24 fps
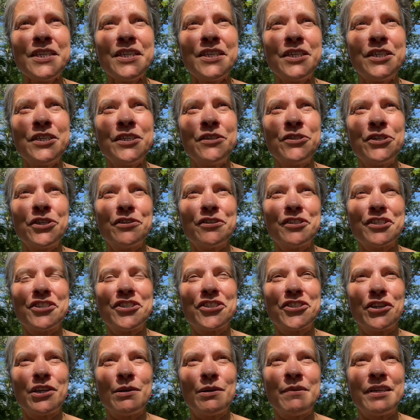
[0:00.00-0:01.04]
Use your
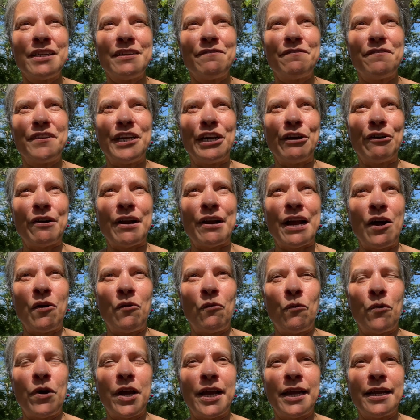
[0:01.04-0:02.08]
discernment, figure out
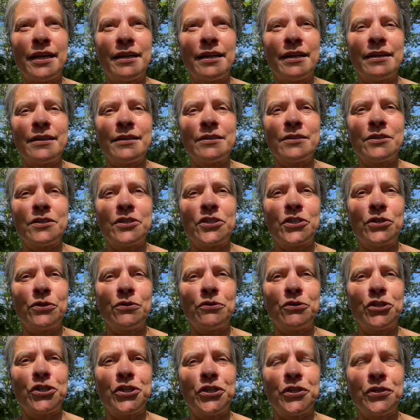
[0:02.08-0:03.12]
what
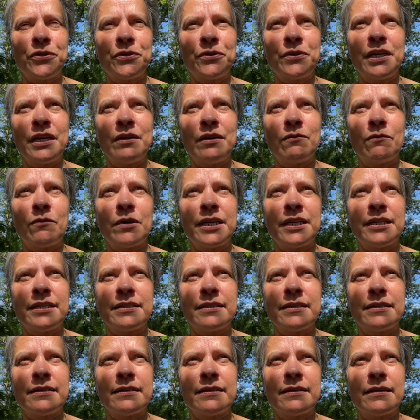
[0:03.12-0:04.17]
suits you and what
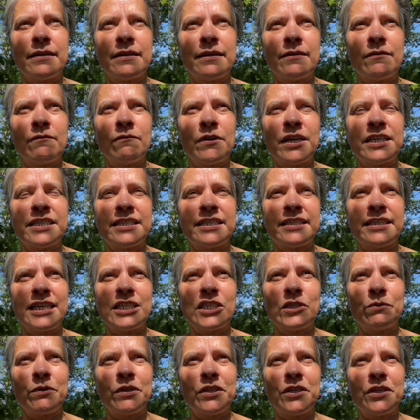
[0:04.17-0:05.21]

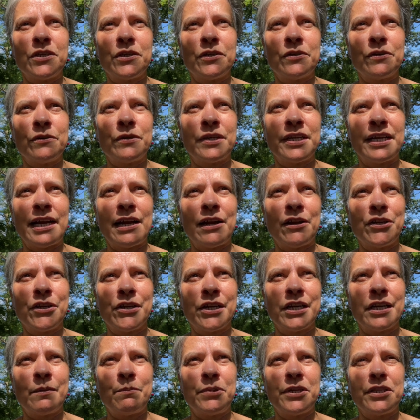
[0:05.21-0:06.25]
resonates with you and how you're
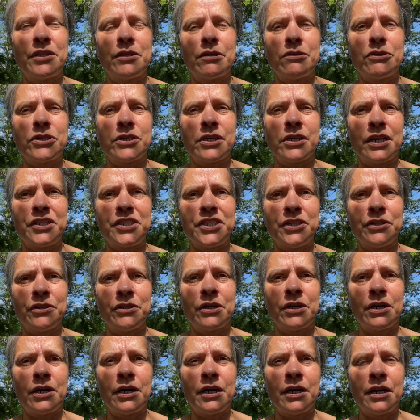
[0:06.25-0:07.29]
going to put those onto your
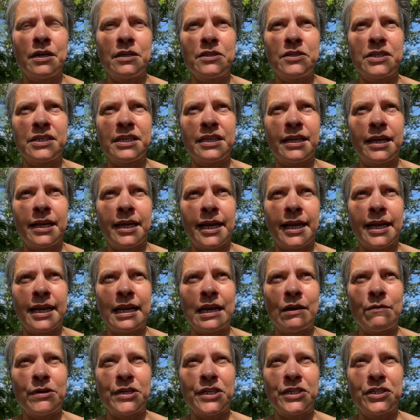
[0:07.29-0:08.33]
cards. And again,
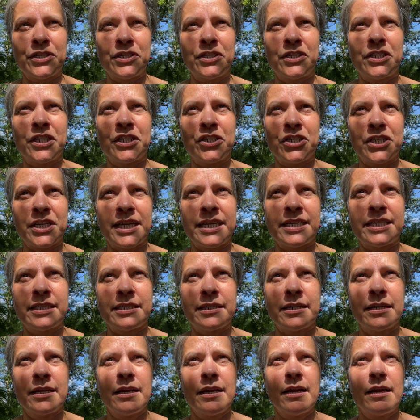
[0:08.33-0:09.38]
I would suggest
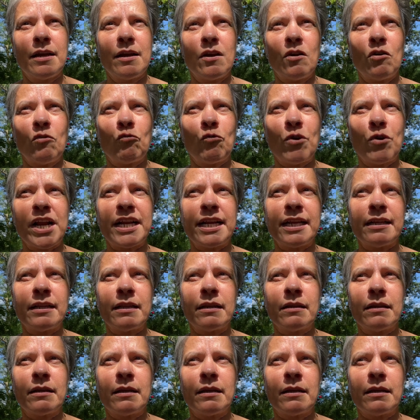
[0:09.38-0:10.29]
writing